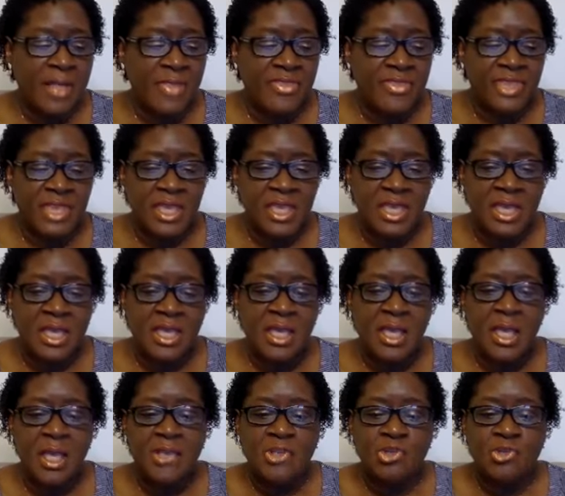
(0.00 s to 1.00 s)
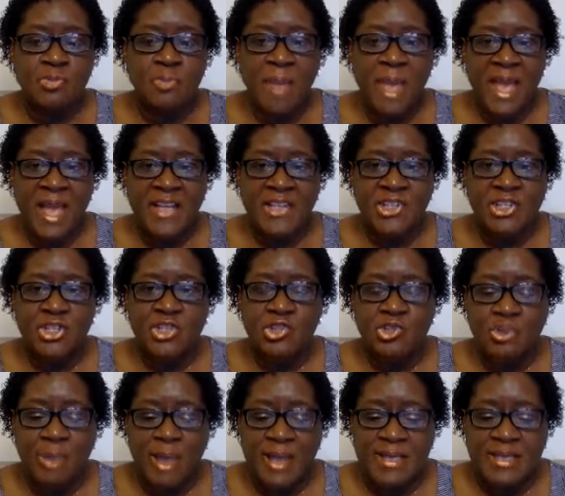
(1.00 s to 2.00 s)
the Passion
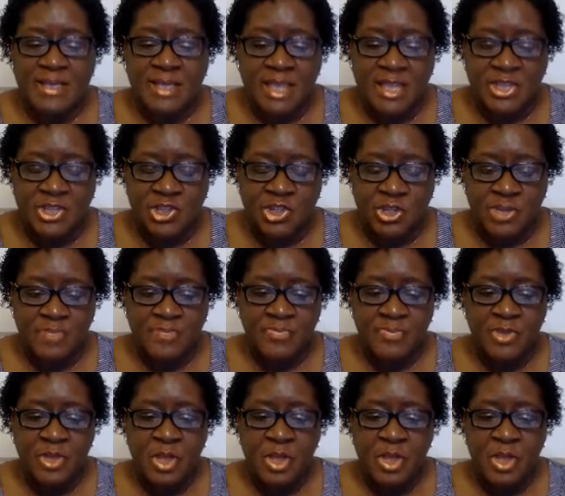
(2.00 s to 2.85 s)
Translation.